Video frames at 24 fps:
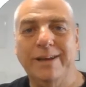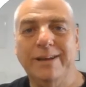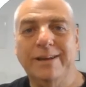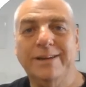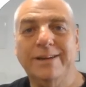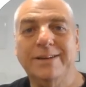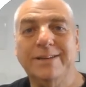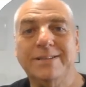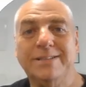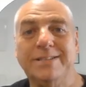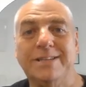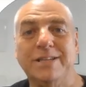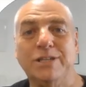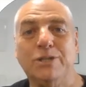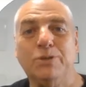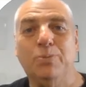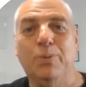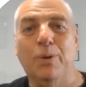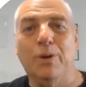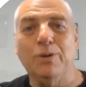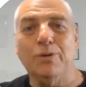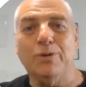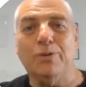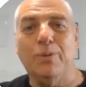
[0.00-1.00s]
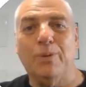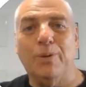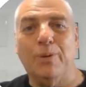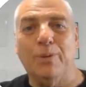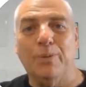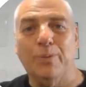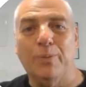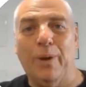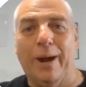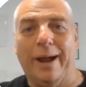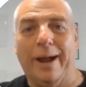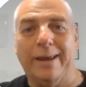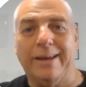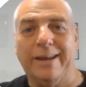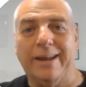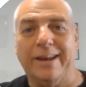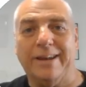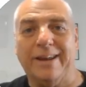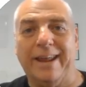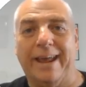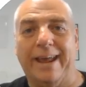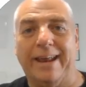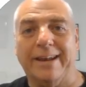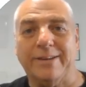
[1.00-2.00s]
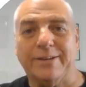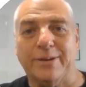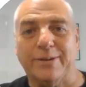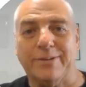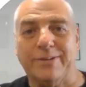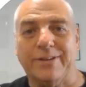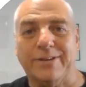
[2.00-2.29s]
since World War I had ended,